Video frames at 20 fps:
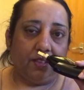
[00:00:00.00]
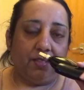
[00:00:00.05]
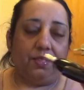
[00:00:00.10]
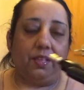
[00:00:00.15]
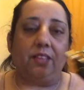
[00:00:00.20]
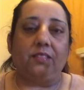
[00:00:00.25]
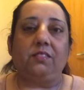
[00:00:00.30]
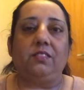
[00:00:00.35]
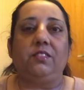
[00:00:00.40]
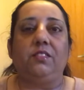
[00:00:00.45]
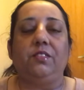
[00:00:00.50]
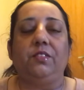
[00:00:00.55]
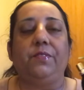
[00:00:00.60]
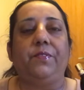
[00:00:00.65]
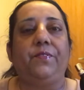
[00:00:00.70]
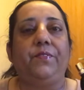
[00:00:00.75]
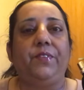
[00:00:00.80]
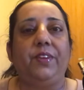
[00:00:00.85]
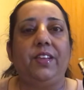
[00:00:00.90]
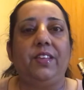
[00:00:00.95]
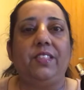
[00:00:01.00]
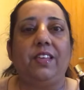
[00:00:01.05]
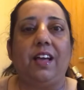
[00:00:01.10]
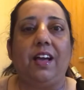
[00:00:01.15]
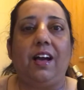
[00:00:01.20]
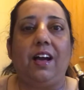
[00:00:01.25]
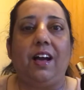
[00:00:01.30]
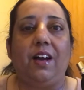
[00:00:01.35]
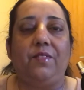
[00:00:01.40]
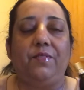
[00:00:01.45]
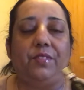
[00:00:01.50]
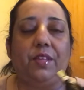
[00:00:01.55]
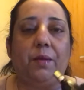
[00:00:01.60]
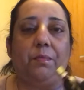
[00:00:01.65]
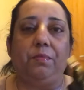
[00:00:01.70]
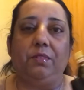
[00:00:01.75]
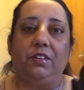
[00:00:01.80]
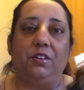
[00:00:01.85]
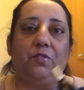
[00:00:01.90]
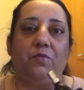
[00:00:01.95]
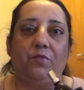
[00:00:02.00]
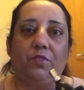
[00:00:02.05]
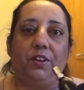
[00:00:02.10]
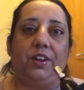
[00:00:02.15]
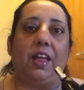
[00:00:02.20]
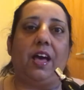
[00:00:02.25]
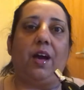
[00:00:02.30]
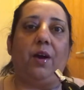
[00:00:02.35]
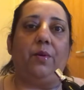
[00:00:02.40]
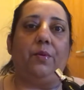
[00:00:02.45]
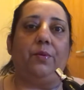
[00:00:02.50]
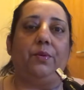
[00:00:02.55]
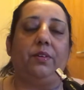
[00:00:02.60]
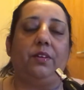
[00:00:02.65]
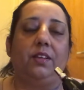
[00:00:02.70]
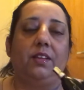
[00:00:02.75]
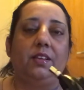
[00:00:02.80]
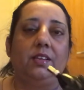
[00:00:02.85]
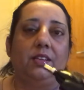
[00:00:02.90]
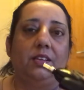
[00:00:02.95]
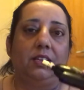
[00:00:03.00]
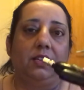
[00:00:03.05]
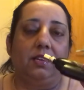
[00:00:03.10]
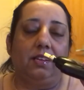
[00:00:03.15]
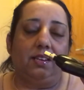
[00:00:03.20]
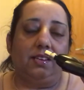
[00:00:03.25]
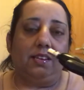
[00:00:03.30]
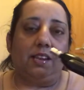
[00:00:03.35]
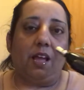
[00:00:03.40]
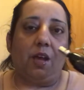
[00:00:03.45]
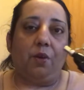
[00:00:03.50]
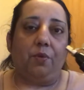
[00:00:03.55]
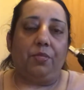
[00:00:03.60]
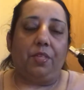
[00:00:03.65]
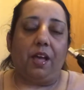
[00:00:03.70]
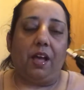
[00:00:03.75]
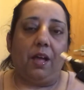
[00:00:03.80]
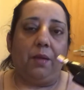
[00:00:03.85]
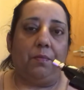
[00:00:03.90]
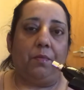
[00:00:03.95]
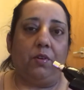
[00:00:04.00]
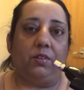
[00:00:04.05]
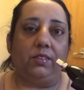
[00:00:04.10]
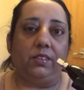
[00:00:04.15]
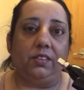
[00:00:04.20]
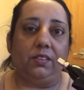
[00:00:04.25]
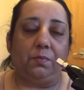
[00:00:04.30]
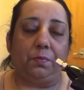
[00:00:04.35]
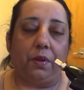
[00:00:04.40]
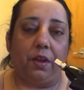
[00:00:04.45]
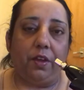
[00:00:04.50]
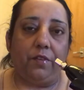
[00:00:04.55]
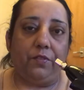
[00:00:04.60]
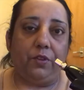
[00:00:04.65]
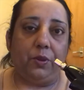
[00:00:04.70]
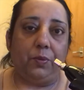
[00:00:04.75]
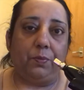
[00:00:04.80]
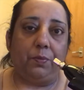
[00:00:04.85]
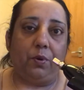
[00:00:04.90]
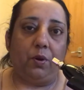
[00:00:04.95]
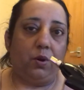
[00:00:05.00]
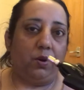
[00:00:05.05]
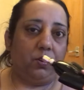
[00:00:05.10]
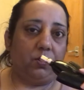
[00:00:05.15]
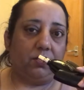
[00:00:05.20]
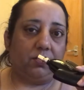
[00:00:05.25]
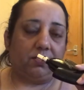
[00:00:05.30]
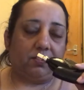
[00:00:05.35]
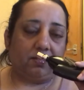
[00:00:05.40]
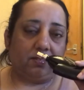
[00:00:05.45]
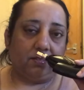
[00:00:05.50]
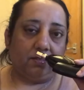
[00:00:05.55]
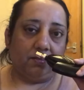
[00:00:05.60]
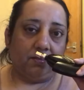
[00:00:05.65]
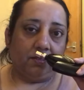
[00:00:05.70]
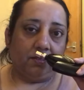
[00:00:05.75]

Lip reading: That's the fear that I have, that I'm going to run out now that I'm on this perfume pause,